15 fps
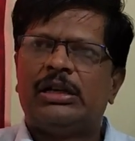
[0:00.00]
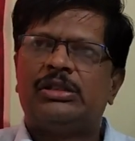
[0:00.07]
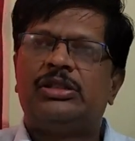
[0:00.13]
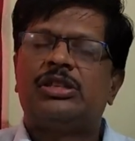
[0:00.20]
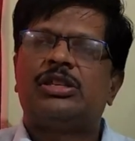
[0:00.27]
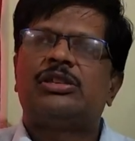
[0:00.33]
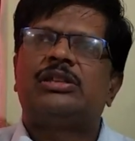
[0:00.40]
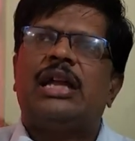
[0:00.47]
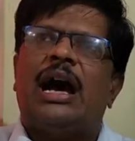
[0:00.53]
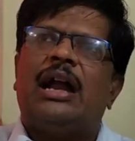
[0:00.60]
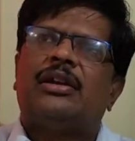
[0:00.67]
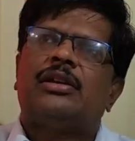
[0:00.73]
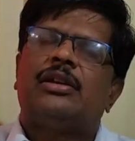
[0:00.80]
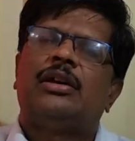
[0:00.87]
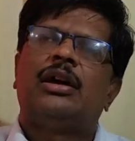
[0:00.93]
This is
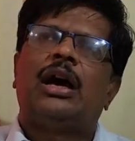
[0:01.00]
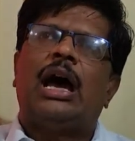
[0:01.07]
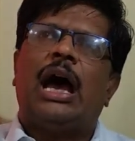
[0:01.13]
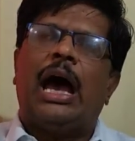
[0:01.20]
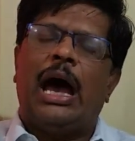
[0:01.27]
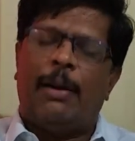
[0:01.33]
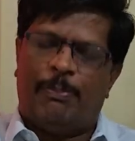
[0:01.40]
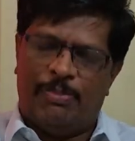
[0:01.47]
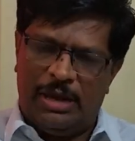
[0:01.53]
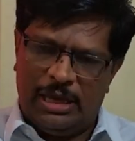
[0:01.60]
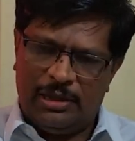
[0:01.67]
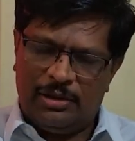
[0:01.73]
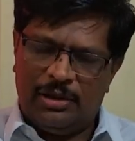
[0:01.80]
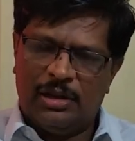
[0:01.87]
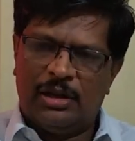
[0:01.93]
not
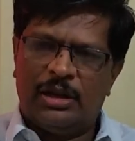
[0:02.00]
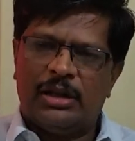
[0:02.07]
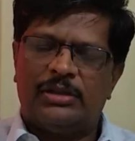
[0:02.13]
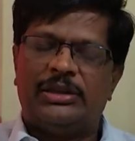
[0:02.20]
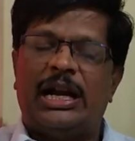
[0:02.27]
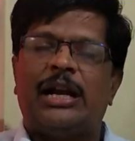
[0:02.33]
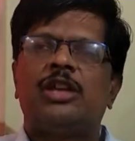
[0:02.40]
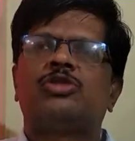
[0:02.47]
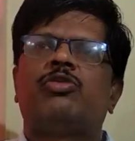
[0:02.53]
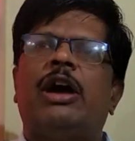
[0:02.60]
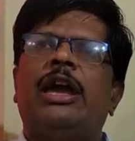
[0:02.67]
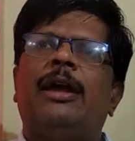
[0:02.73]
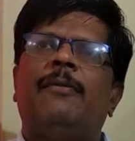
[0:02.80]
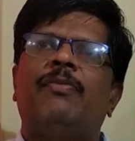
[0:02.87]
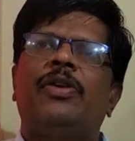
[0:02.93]
happening. That is
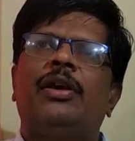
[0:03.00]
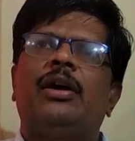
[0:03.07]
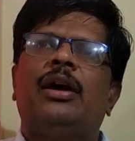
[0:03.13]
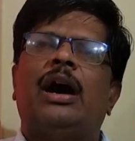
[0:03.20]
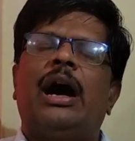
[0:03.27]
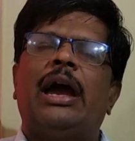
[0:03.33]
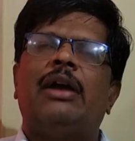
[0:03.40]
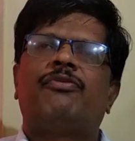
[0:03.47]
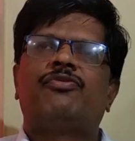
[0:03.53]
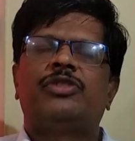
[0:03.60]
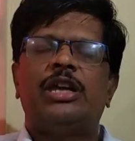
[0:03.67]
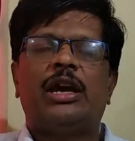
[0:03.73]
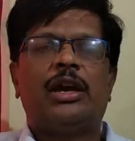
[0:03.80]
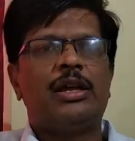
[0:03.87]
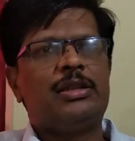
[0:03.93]
why I have
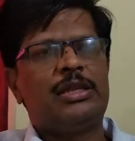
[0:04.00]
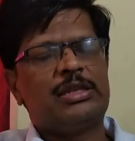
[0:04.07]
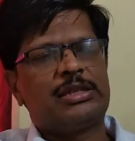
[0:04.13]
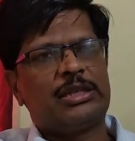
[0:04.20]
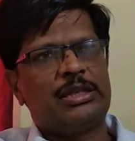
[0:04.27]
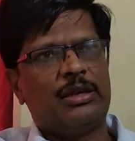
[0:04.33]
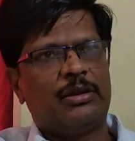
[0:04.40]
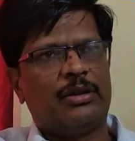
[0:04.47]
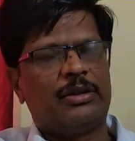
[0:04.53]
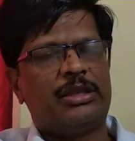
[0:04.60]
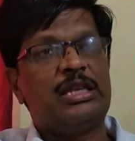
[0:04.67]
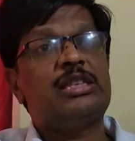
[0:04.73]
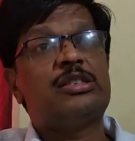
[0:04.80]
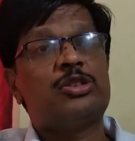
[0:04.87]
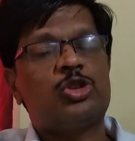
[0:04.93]
taken
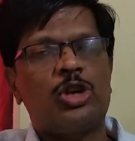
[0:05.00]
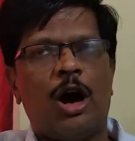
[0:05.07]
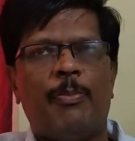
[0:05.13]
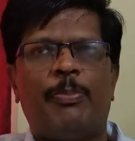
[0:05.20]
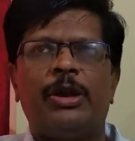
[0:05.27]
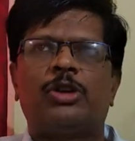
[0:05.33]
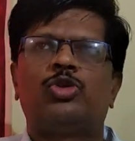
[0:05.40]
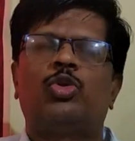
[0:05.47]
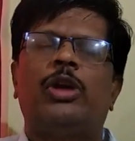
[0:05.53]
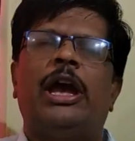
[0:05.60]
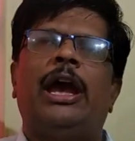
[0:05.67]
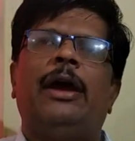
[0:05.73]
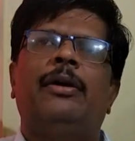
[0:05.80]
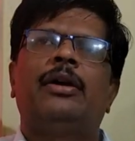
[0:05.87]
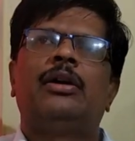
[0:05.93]
this topic
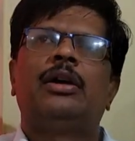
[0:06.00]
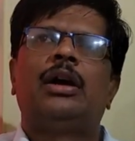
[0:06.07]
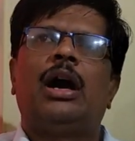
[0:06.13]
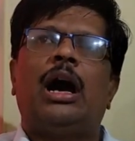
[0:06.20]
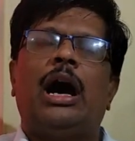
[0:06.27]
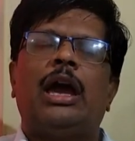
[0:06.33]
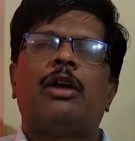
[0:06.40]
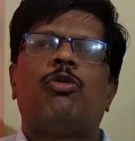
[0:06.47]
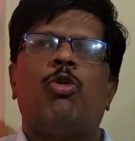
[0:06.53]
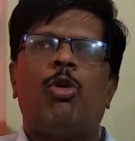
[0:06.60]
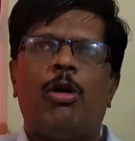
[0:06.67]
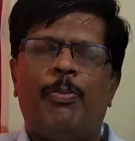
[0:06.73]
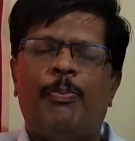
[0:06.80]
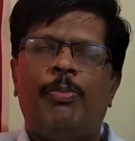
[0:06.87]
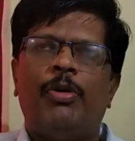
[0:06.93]
today. I
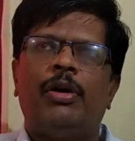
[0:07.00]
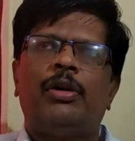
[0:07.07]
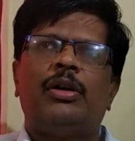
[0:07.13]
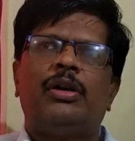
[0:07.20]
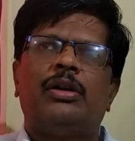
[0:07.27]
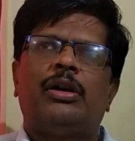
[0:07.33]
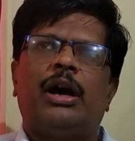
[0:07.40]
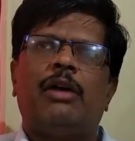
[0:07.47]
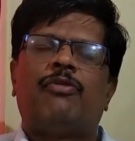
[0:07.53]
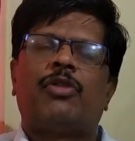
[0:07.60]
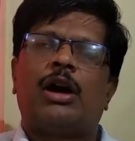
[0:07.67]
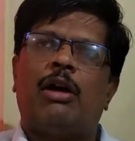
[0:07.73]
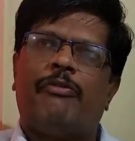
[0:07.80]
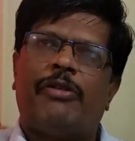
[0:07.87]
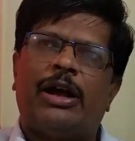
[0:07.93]
hope I
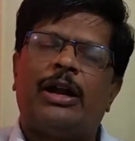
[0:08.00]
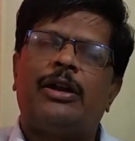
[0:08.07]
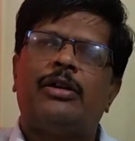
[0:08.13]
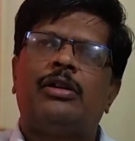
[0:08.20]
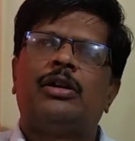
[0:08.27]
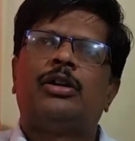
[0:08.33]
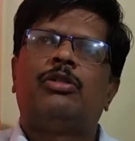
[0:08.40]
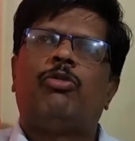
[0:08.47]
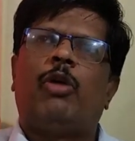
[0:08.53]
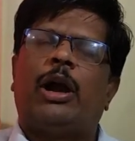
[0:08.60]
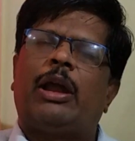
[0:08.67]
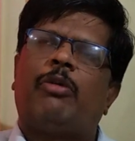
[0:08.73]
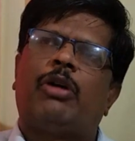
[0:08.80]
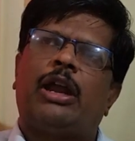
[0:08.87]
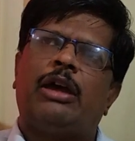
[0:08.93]
have covered
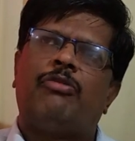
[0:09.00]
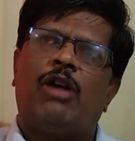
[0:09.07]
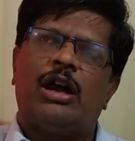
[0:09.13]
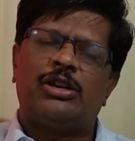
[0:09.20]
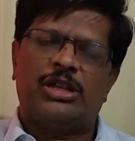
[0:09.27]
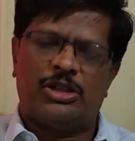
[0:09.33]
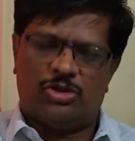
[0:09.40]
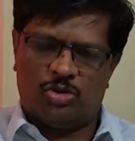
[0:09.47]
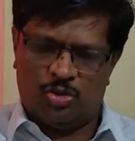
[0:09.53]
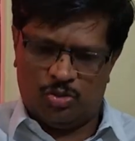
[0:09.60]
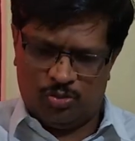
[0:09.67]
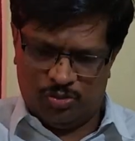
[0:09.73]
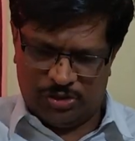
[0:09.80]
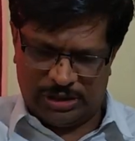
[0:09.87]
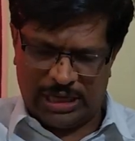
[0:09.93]
whatever I wanted
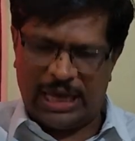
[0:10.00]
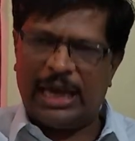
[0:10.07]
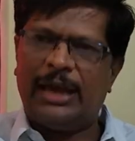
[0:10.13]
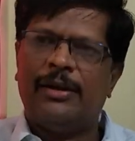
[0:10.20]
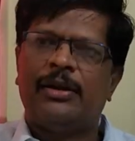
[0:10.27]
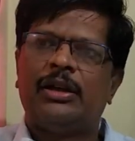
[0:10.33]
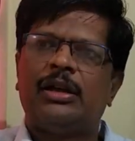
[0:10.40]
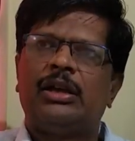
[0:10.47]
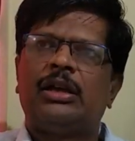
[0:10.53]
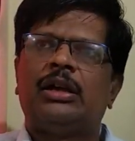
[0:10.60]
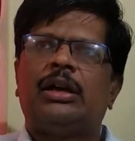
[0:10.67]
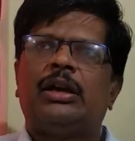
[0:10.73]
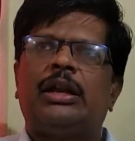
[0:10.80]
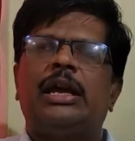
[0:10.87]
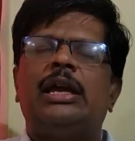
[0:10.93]
to say.
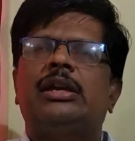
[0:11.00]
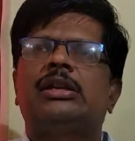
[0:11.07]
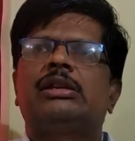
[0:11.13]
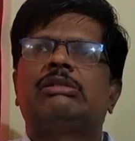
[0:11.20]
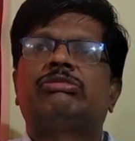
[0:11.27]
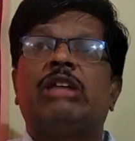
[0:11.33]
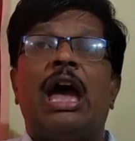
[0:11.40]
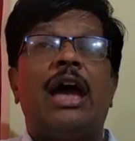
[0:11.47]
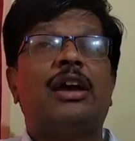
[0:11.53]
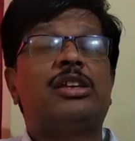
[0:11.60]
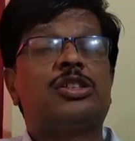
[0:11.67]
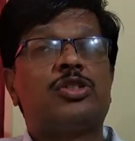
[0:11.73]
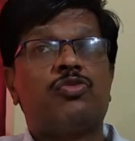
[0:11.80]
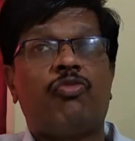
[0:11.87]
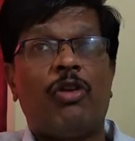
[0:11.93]
Right?
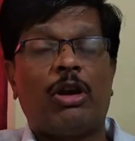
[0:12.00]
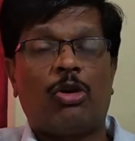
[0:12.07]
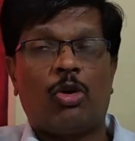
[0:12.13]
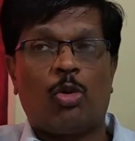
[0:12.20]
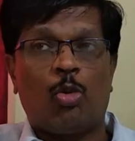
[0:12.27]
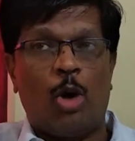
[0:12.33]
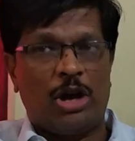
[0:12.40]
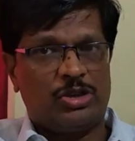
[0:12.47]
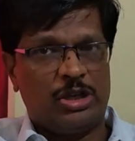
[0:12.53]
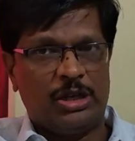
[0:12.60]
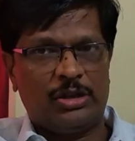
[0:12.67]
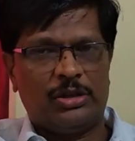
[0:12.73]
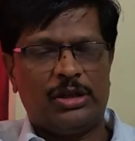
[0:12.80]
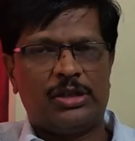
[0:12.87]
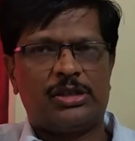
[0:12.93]
Thanks for
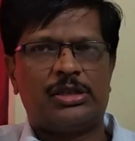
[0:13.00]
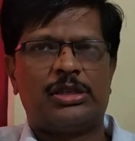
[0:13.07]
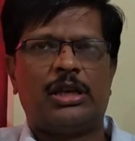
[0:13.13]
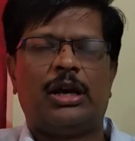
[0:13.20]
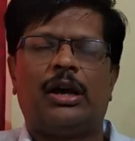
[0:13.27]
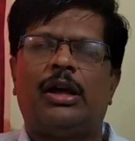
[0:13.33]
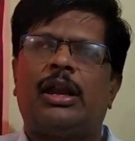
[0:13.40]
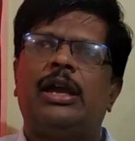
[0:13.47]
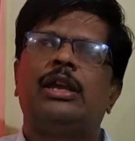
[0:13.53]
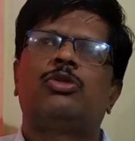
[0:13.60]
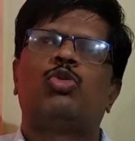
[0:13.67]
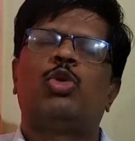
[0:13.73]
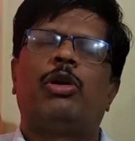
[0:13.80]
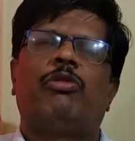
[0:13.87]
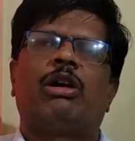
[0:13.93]
watching this.
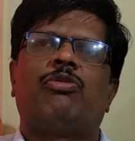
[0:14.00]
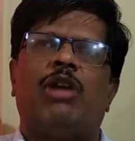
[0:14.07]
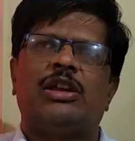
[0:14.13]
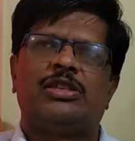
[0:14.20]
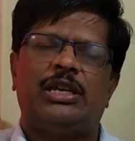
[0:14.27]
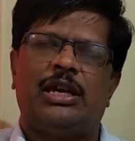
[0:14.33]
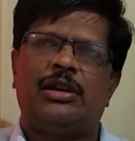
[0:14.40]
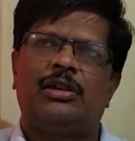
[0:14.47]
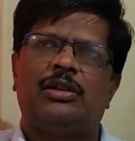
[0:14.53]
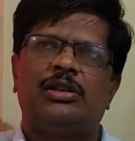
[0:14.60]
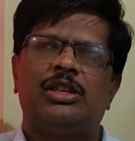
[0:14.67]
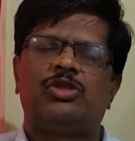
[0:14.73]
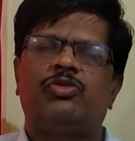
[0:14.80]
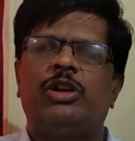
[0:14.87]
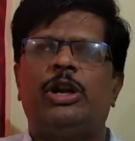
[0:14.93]
Right? Whoever watching
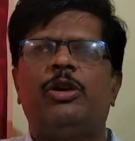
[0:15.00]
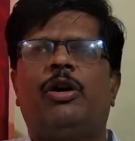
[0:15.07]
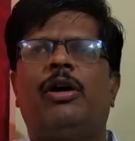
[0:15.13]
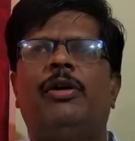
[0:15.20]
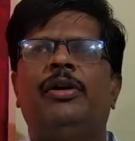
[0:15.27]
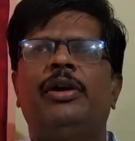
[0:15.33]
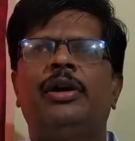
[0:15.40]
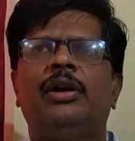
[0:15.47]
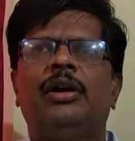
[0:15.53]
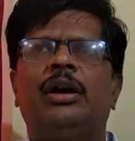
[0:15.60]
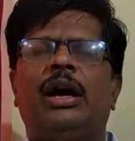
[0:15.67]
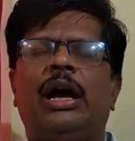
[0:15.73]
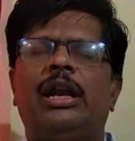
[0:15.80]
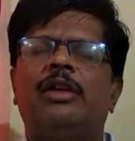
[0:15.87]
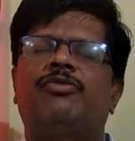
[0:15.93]
this video,
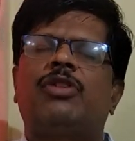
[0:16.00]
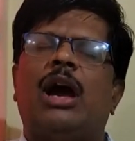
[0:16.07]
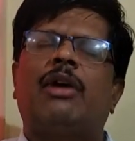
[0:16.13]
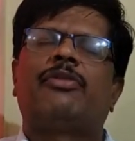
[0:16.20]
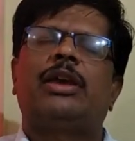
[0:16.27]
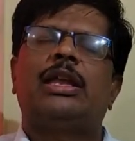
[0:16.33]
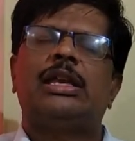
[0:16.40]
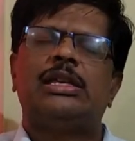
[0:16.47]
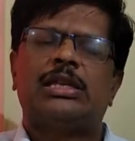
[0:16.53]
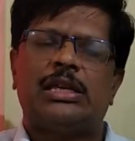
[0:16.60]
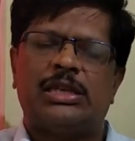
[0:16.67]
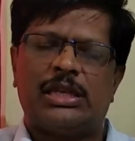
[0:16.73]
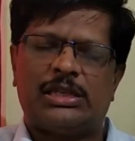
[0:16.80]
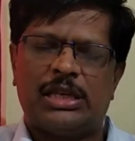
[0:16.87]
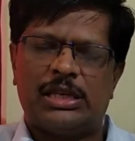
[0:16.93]
and if you have any
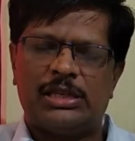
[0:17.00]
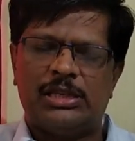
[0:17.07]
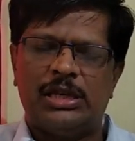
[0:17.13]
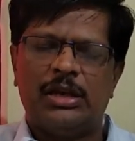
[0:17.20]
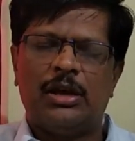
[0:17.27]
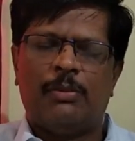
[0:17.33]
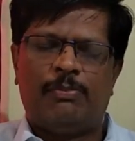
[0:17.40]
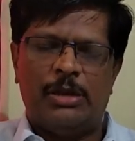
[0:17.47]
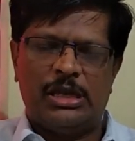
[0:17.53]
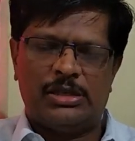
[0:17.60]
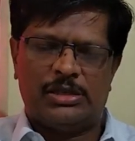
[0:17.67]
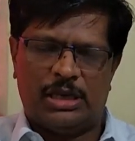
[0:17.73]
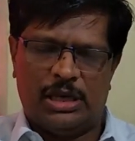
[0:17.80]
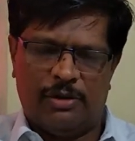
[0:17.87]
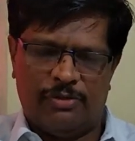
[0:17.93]
suggestions,
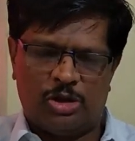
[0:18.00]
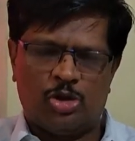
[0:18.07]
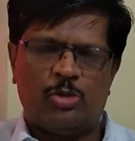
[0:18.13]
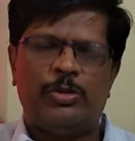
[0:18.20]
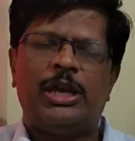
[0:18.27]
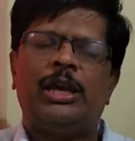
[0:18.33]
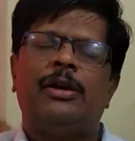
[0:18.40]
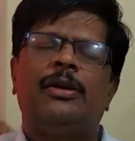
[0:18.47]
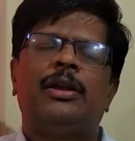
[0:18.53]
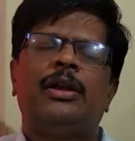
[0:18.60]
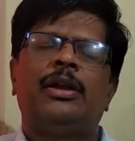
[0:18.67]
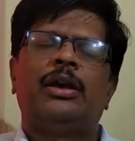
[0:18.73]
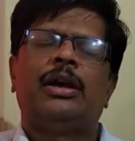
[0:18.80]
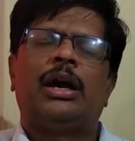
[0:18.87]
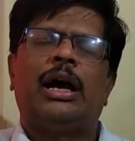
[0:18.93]
please give it to
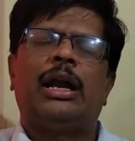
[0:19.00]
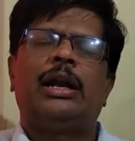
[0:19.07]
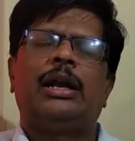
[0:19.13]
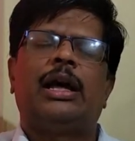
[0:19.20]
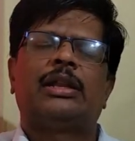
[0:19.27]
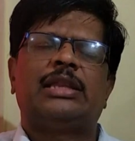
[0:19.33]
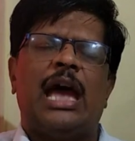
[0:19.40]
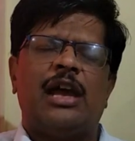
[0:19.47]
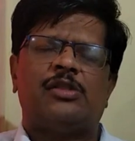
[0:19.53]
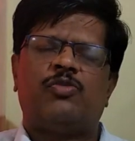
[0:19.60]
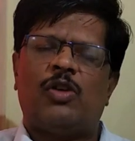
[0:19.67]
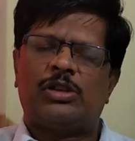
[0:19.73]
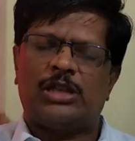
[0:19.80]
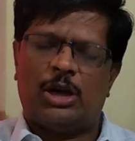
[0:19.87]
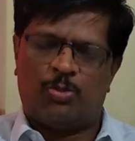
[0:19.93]
me. And thanks
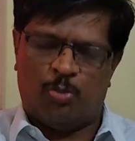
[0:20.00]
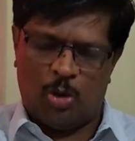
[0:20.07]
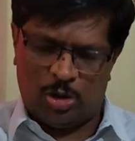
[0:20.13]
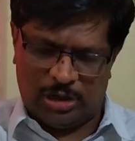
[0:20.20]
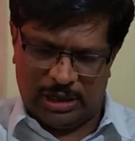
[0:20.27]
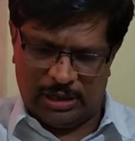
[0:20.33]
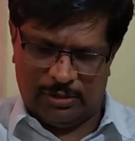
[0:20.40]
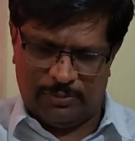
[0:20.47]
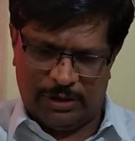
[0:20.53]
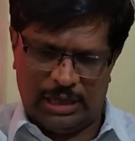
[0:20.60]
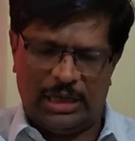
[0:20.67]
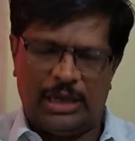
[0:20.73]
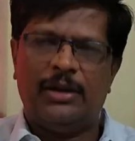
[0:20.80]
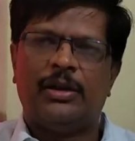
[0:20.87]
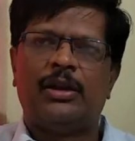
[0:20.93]
for supporting
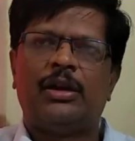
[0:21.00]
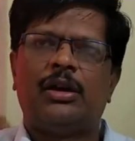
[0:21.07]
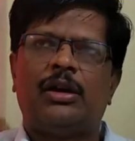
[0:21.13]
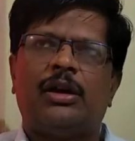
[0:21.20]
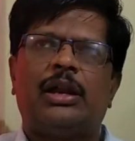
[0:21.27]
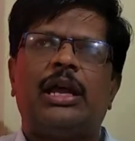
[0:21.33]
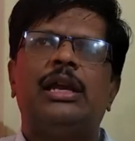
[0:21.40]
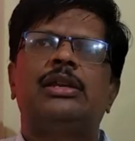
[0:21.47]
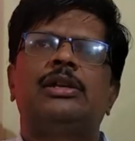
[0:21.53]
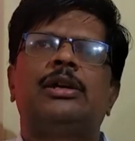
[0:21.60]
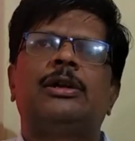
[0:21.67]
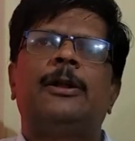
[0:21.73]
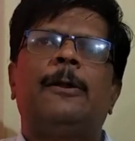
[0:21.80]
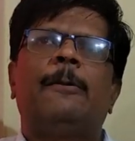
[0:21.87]
me. Right?